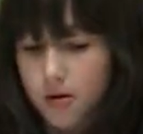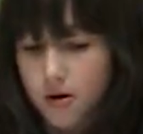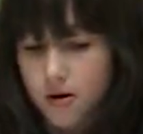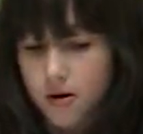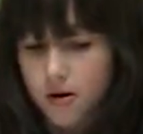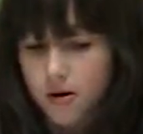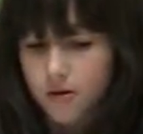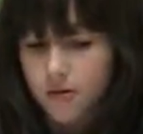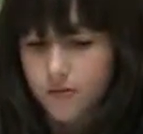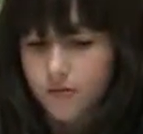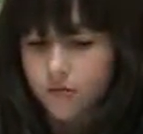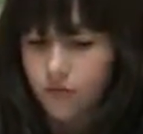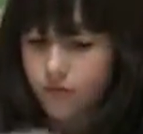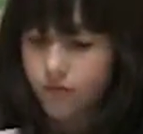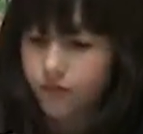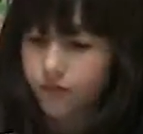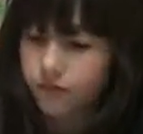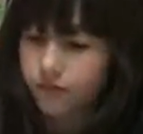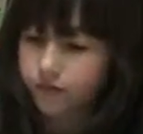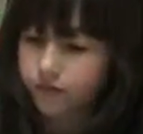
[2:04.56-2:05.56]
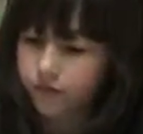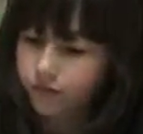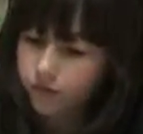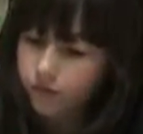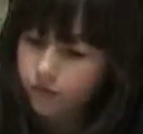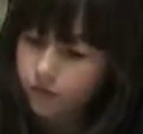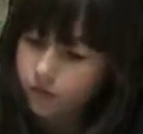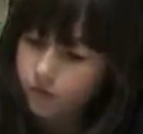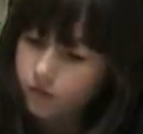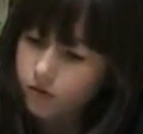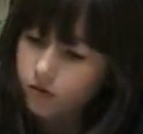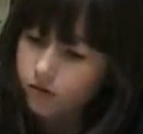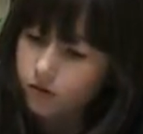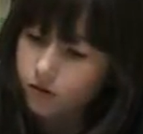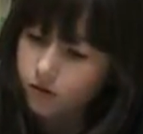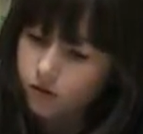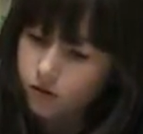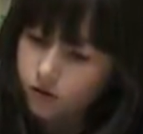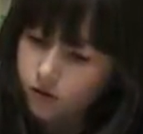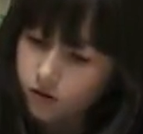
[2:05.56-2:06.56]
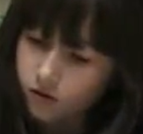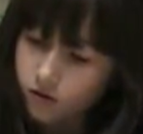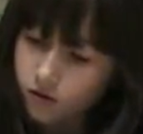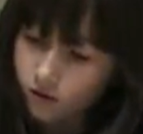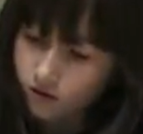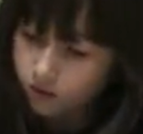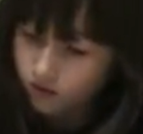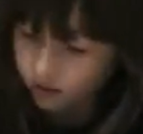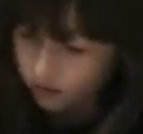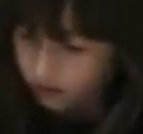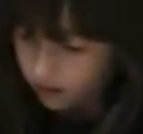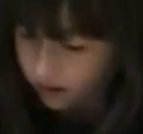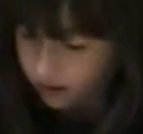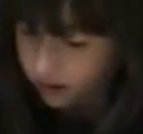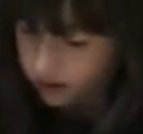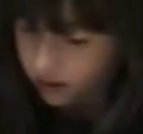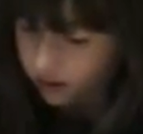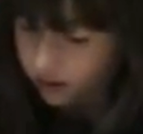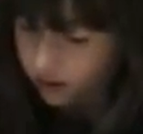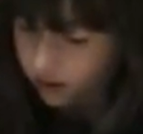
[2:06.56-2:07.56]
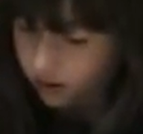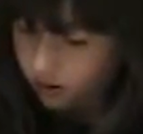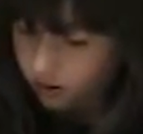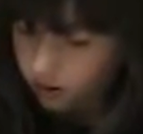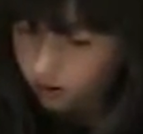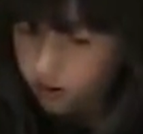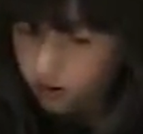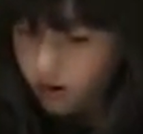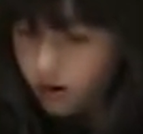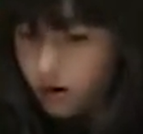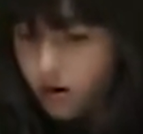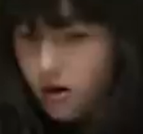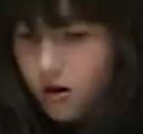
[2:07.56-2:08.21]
Nobody speaks.